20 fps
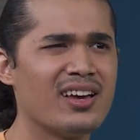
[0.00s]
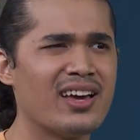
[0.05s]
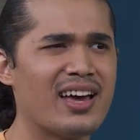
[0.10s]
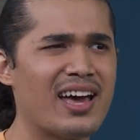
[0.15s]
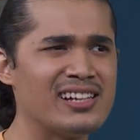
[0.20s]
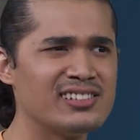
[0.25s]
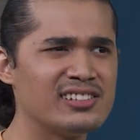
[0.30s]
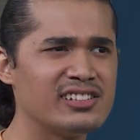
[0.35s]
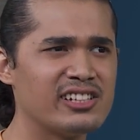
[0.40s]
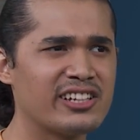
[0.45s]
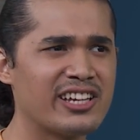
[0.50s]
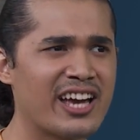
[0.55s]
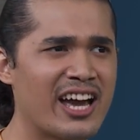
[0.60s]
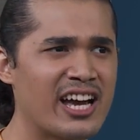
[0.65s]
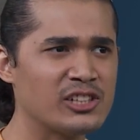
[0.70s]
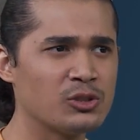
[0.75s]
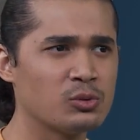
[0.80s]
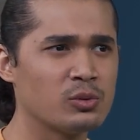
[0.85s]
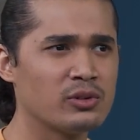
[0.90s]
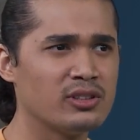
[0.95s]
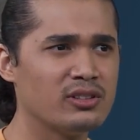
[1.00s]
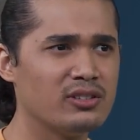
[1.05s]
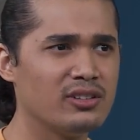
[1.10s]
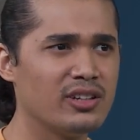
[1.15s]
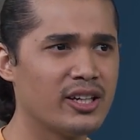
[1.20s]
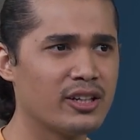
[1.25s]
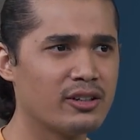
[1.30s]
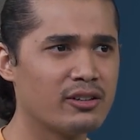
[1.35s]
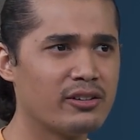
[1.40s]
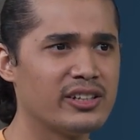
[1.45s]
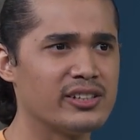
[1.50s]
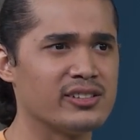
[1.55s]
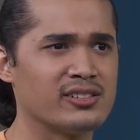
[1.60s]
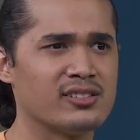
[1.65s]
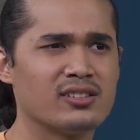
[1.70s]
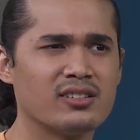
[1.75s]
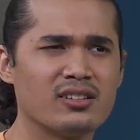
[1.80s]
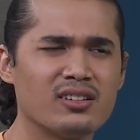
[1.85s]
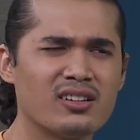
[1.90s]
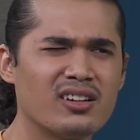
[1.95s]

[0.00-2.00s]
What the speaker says: as the cash would increase.